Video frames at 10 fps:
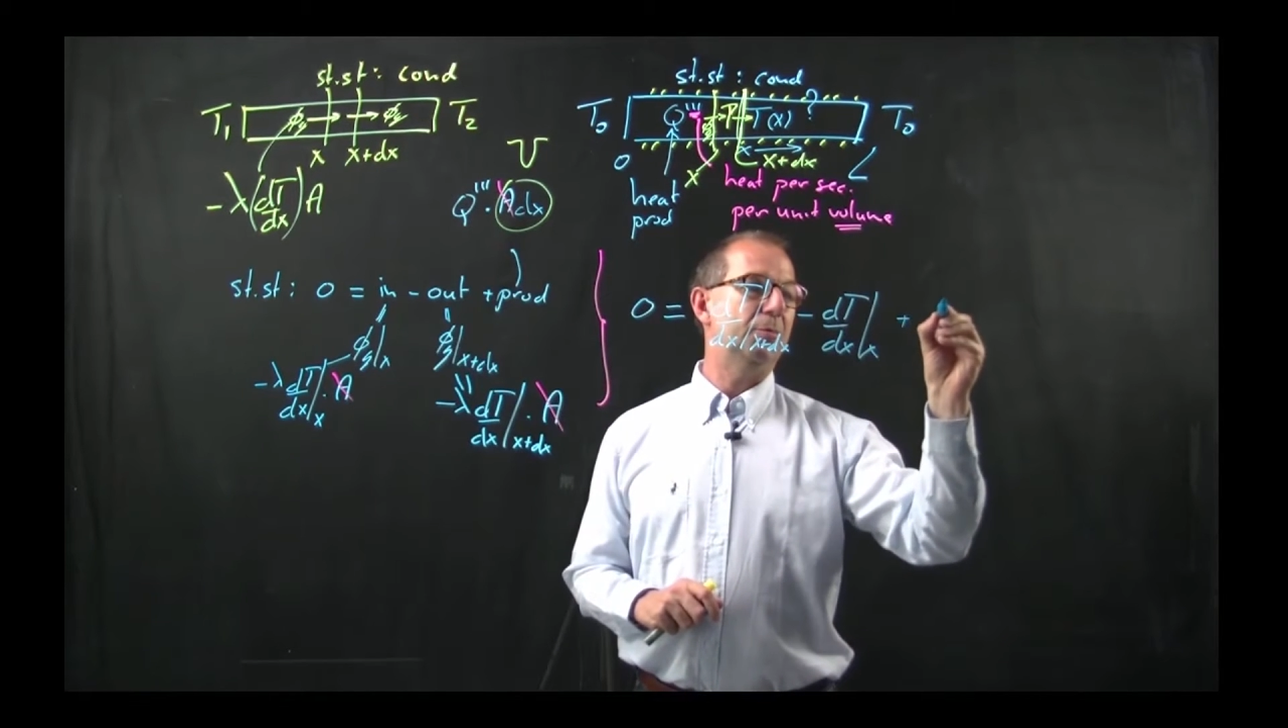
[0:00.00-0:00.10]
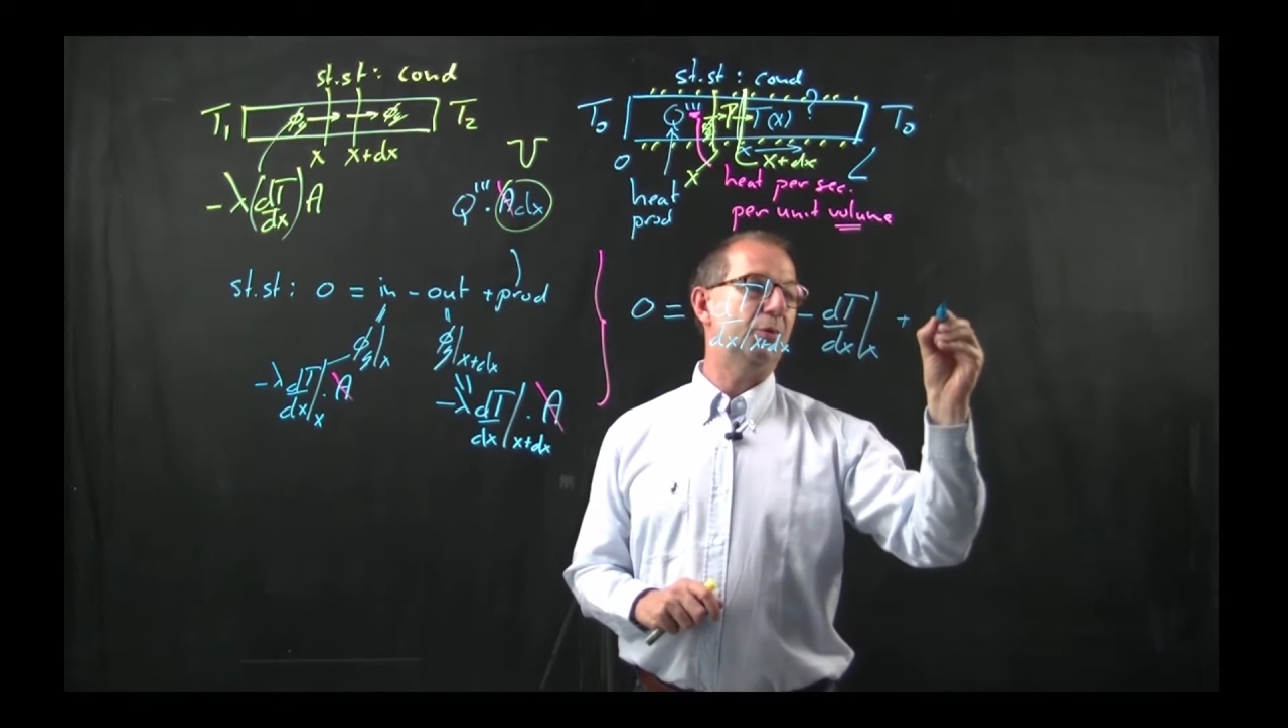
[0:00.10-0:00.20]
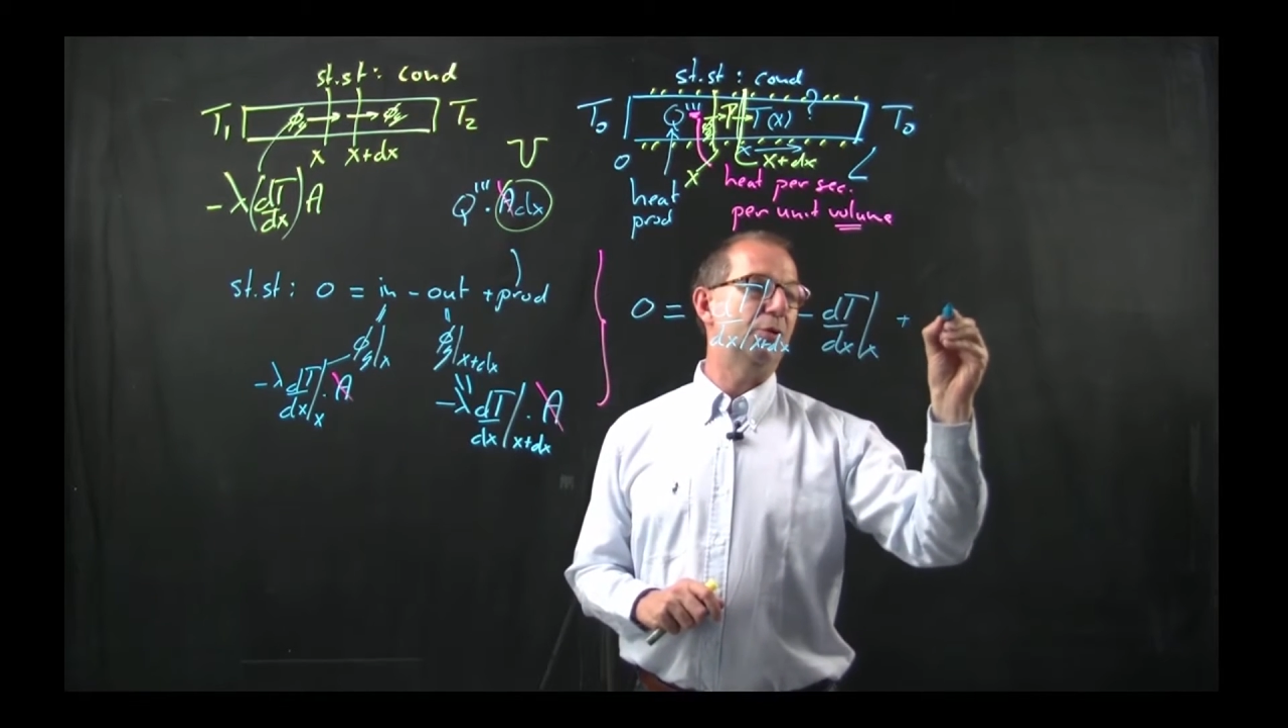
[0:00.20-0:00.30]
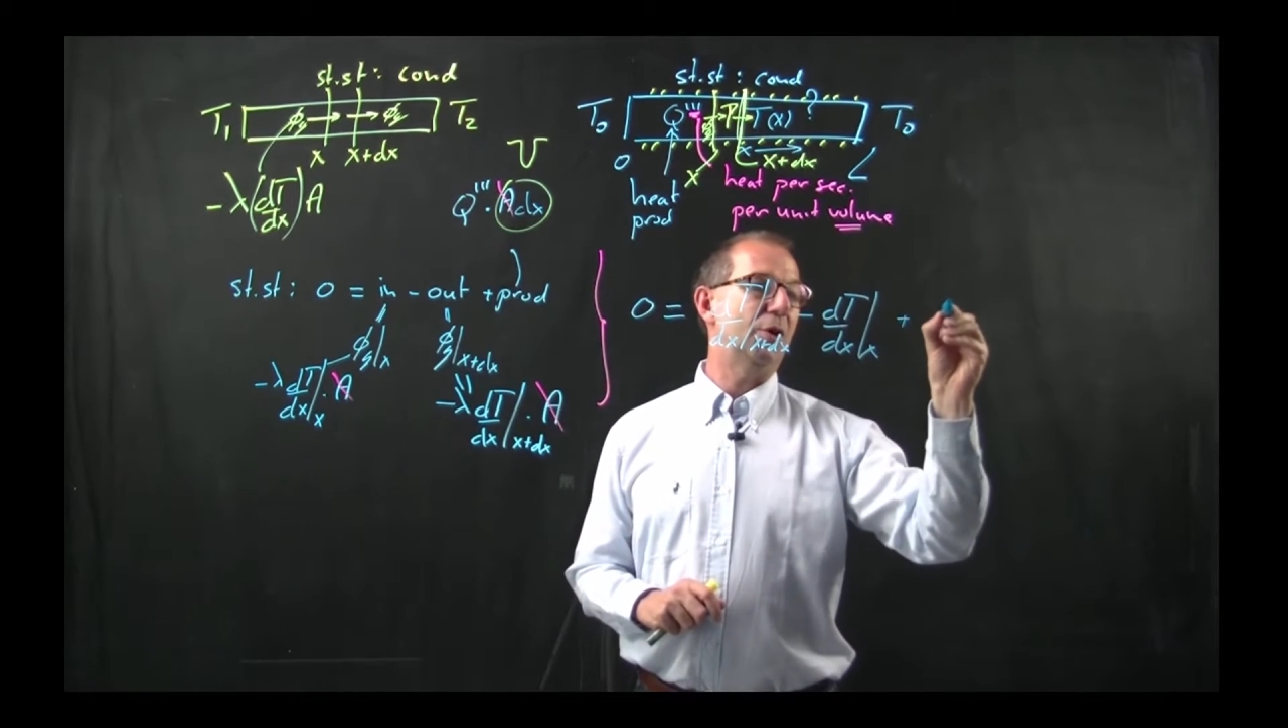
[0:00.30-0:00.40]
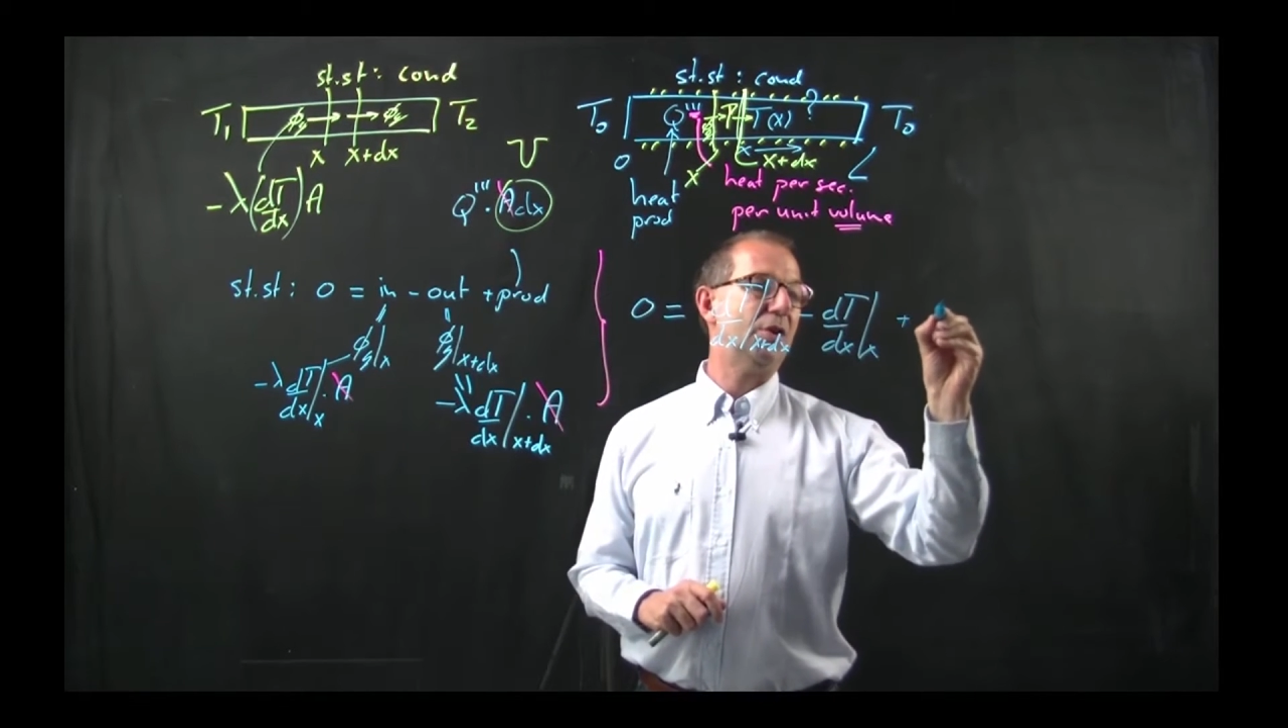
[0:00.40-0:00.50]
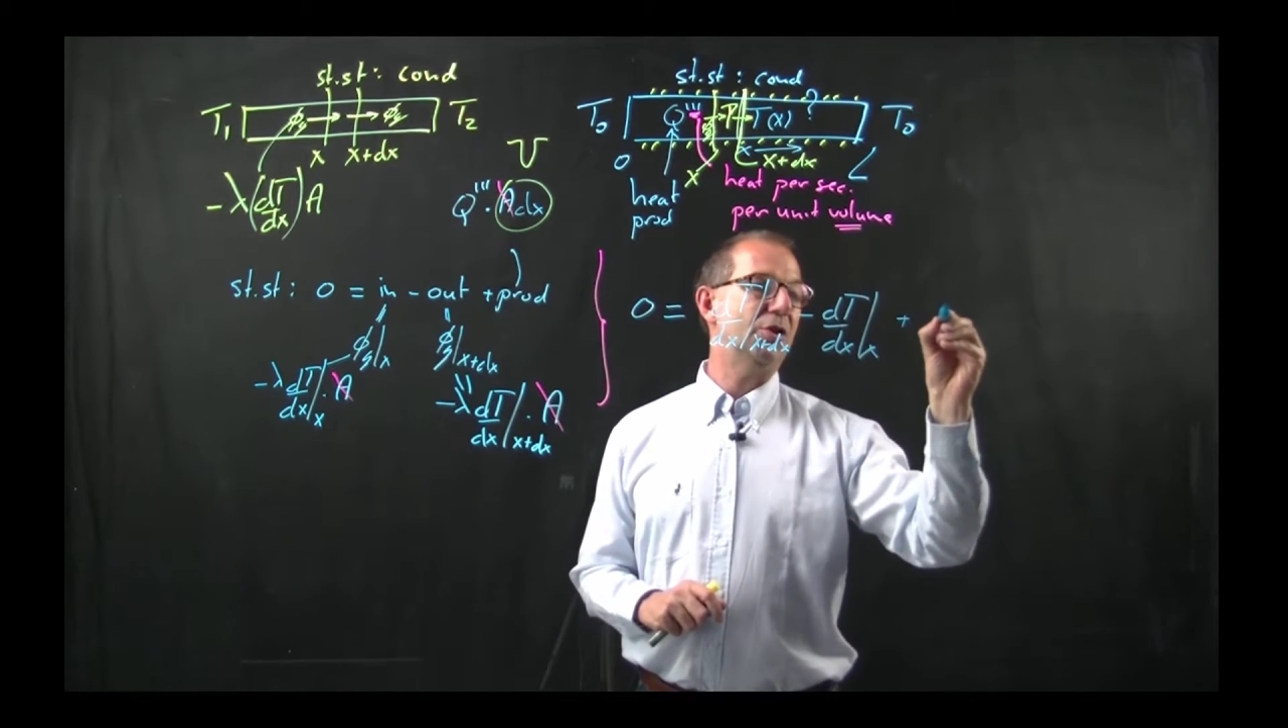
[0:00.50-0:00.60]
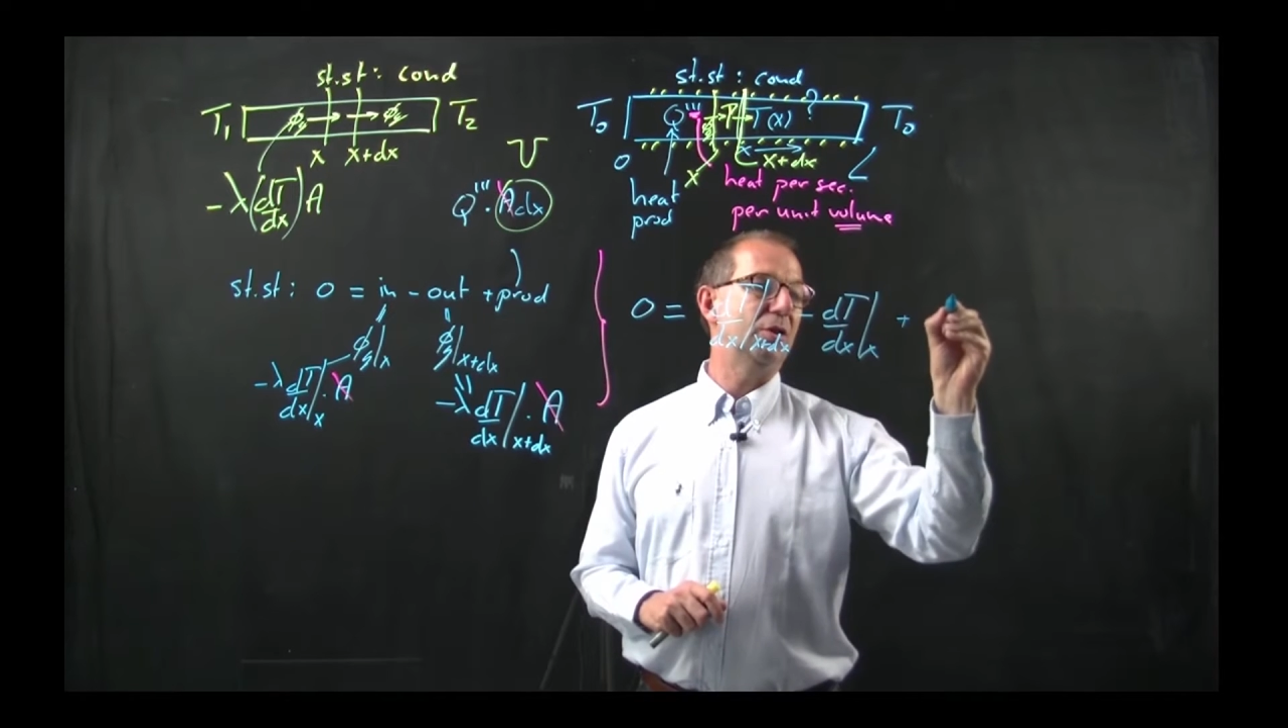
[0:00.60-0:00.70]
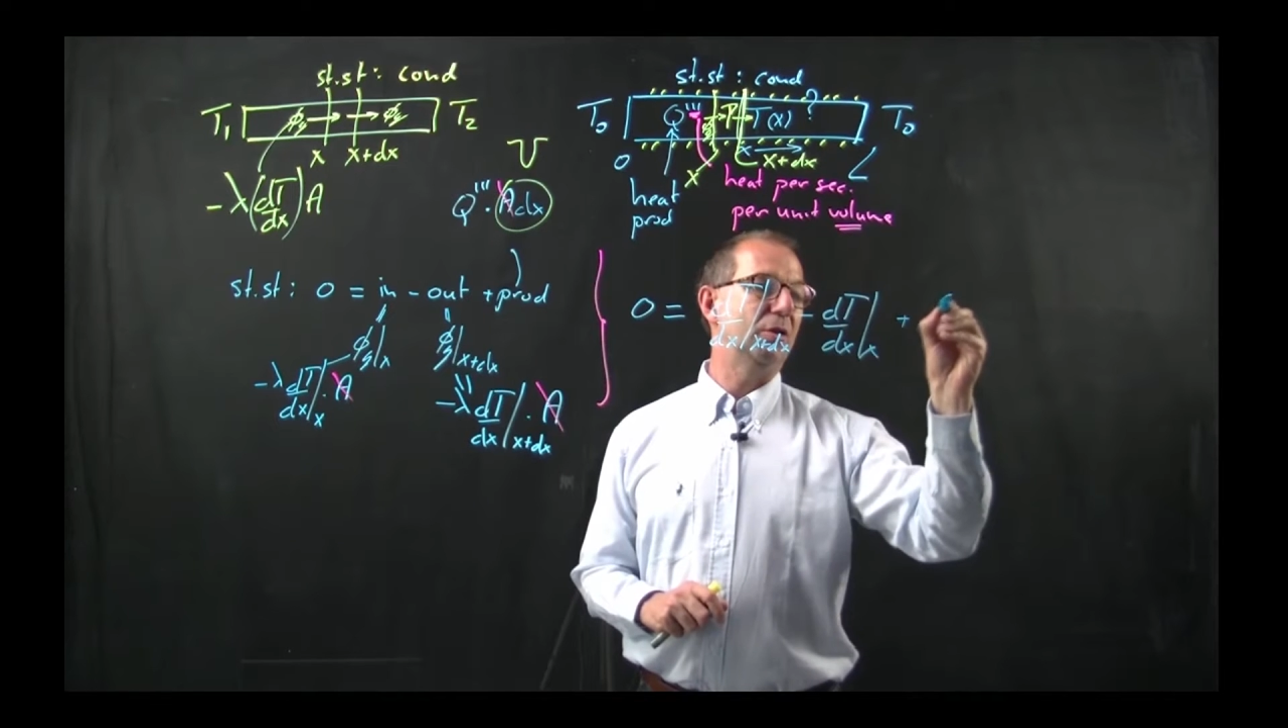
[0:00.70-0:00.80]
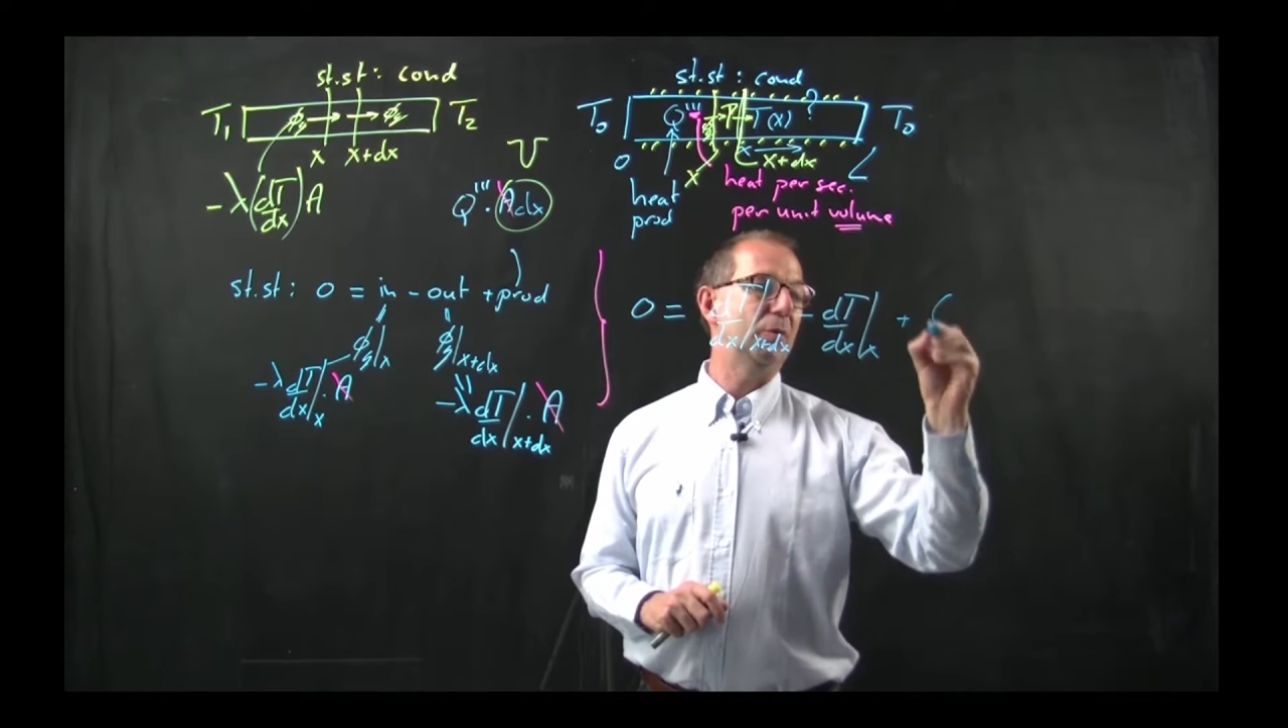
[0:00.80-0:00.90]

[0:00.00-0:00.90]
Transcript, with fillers: production,